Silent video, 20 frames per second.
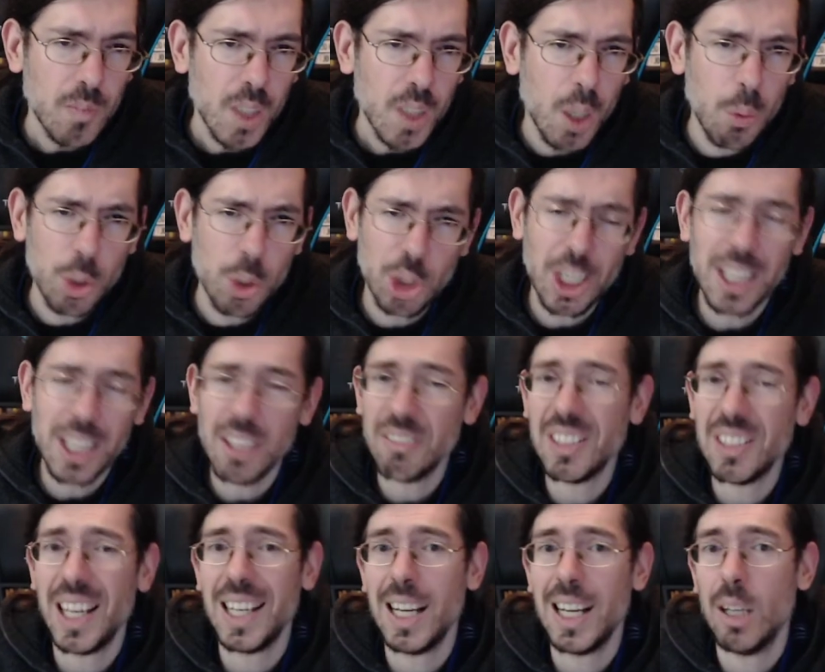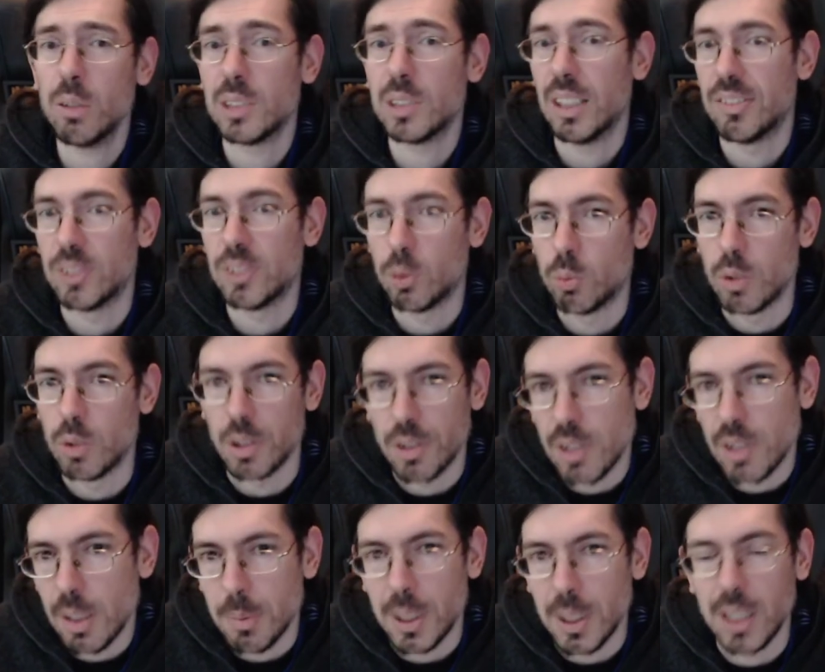which kind of died out
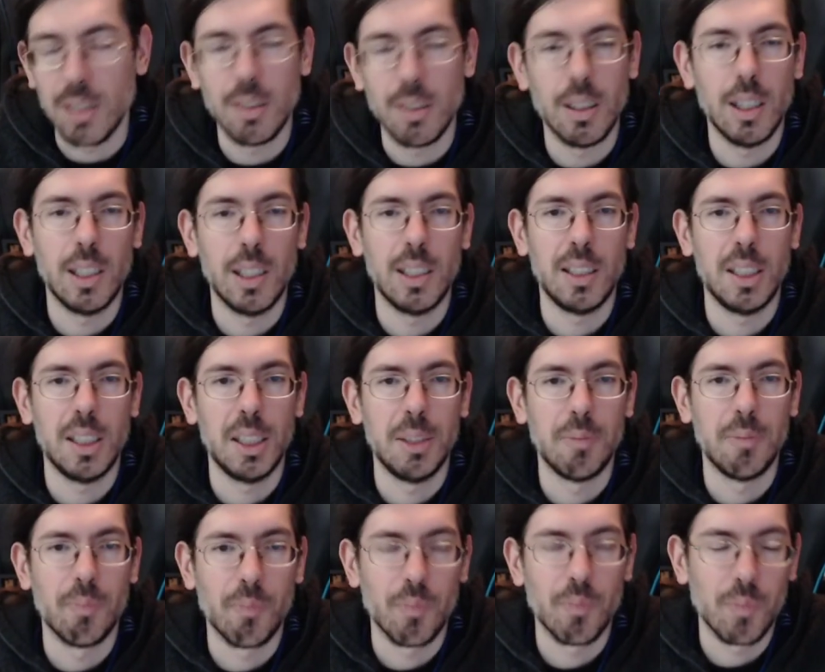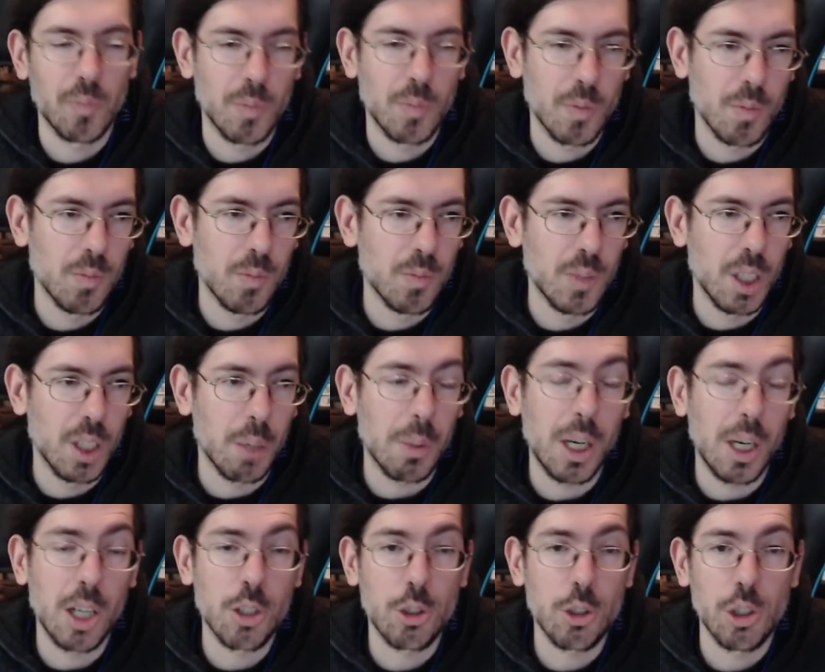afterwards. I mean, there
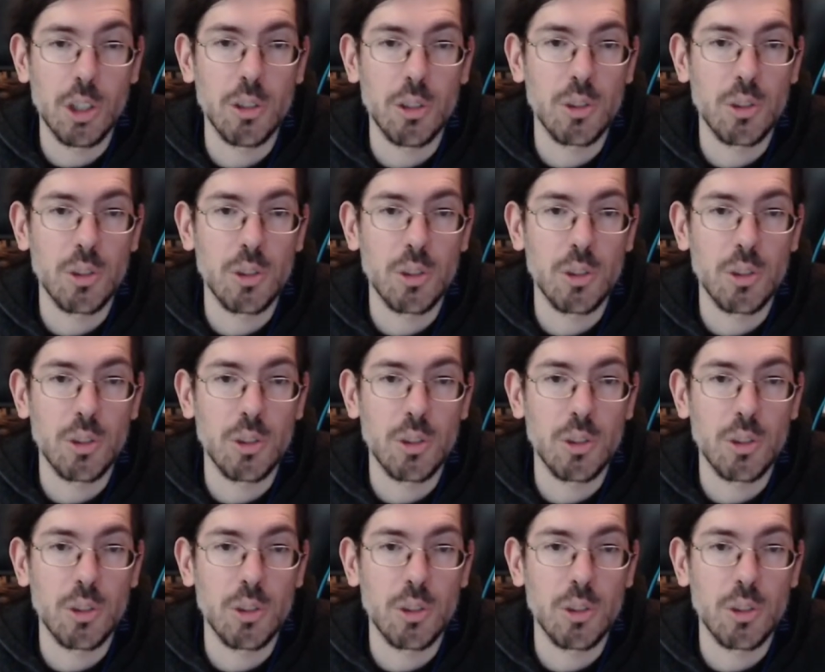are still